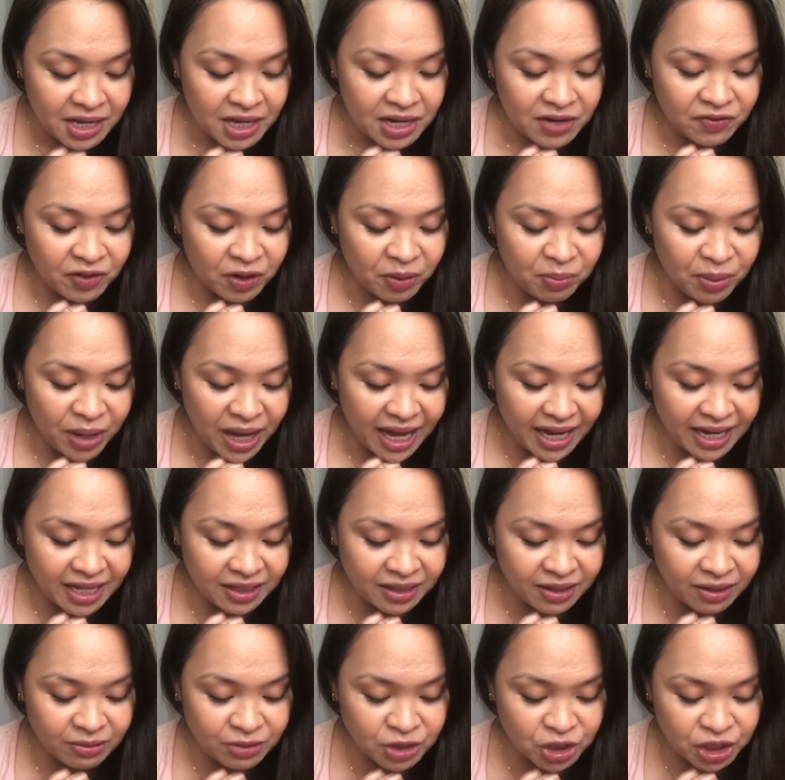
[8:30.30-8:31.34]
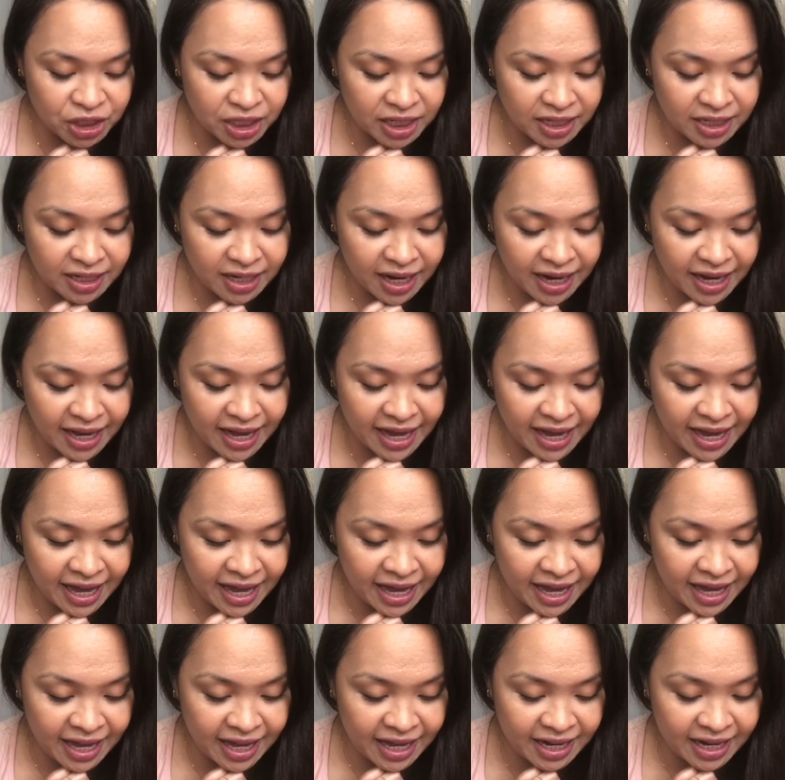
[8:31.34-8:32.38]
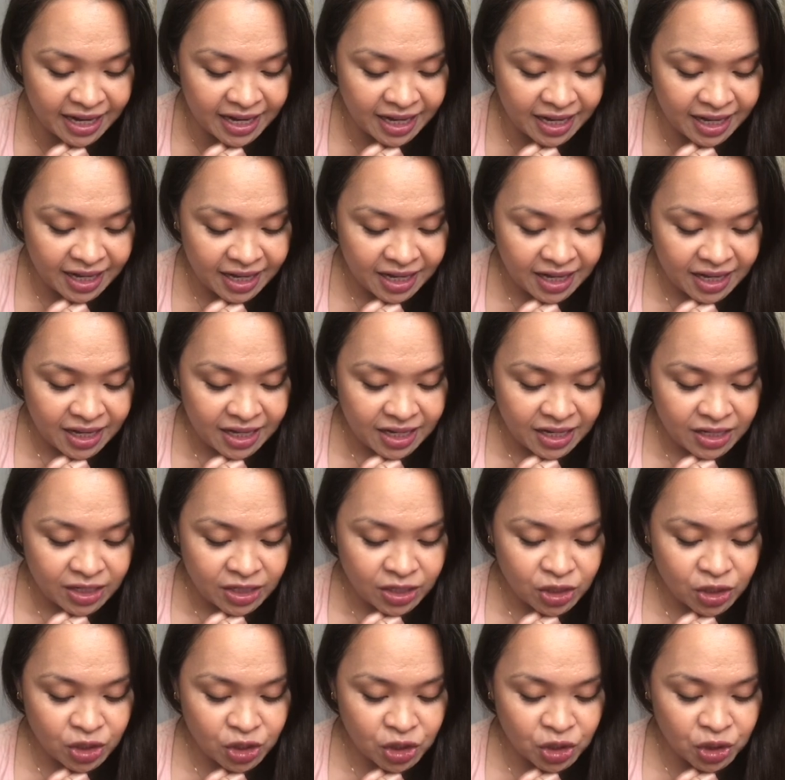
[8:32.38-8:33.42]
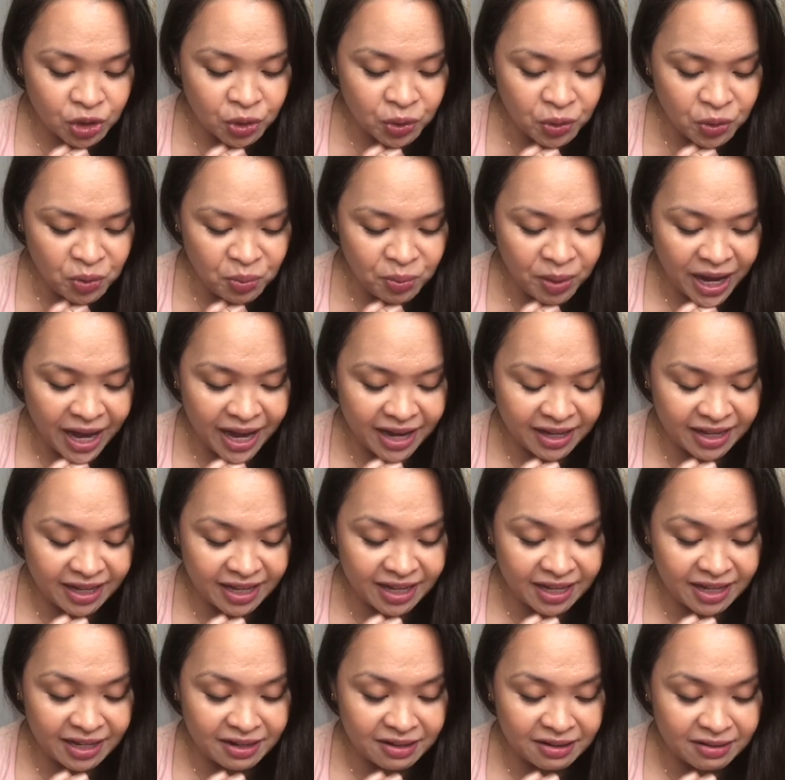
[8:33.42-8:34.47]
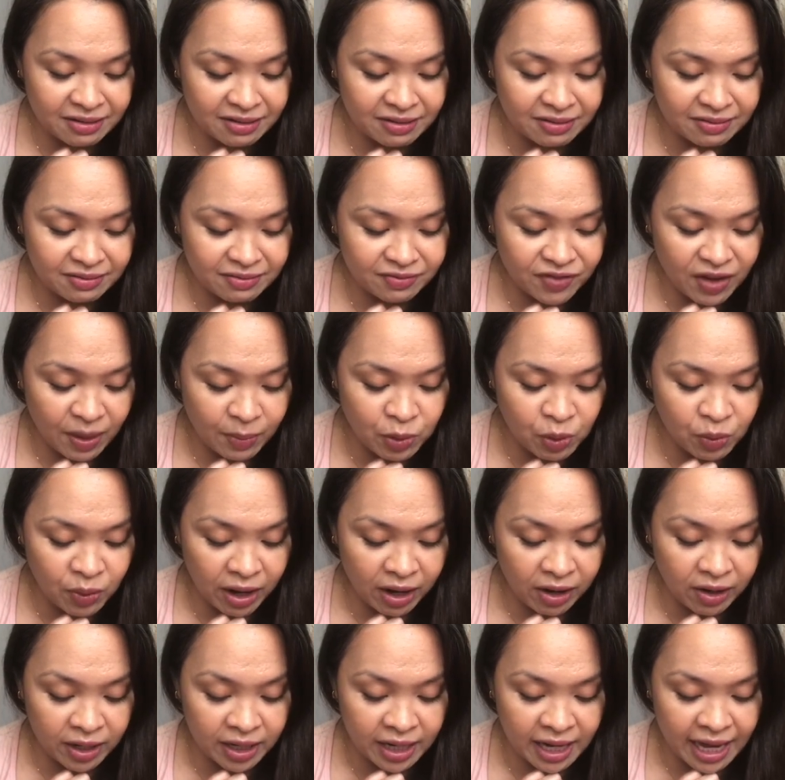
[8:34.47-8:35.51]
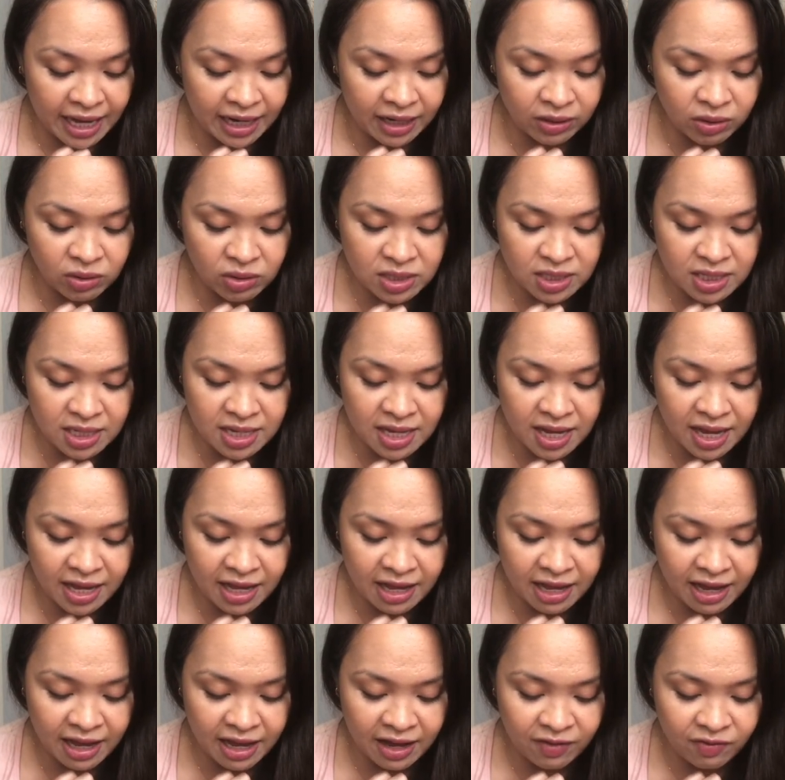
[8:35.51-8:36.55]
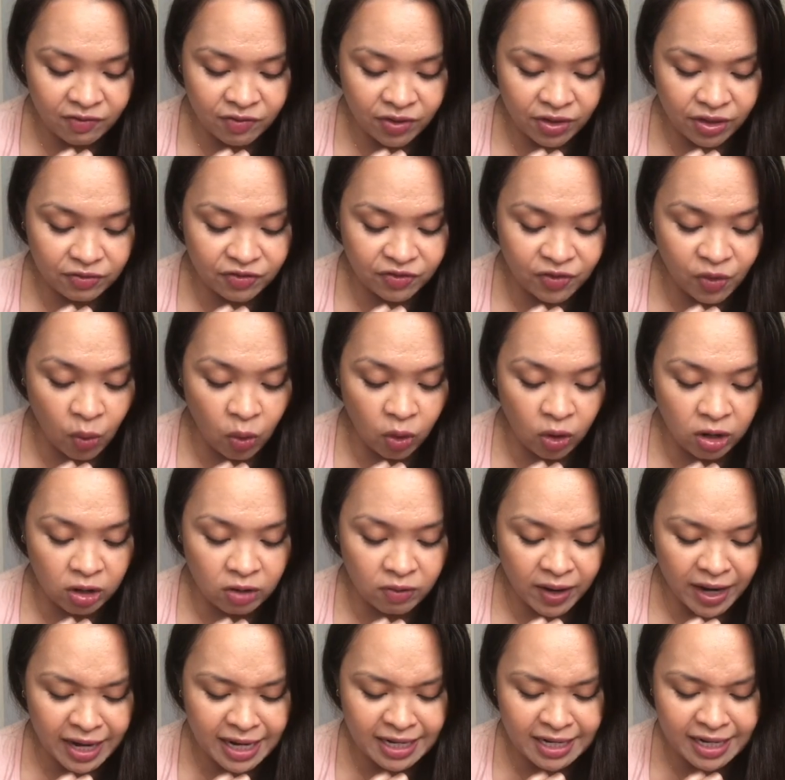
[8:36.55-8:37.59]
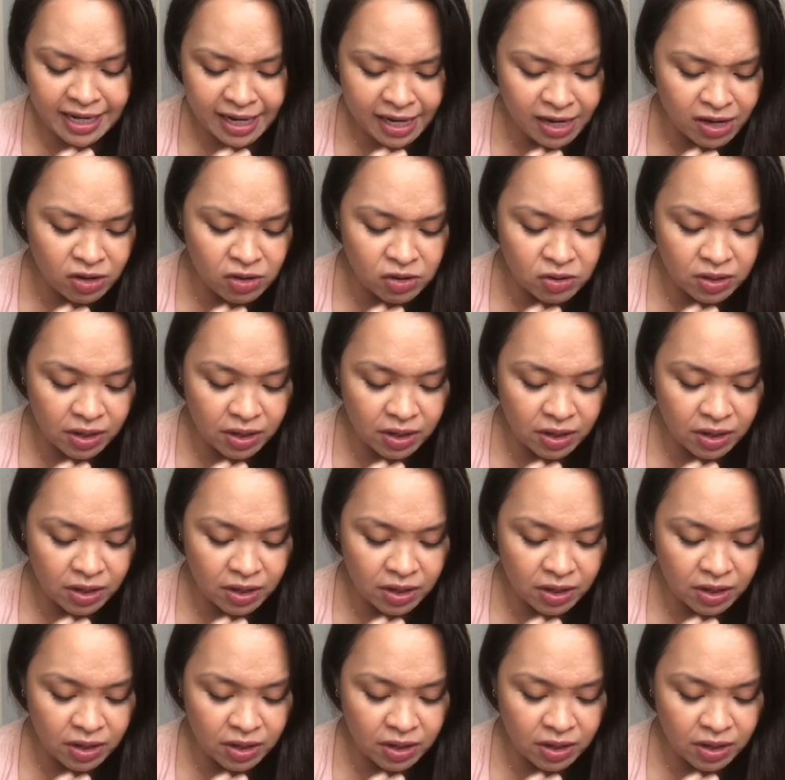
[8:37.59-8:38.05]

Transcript: For body lotion, I had two back in February and it looks like I have four right now.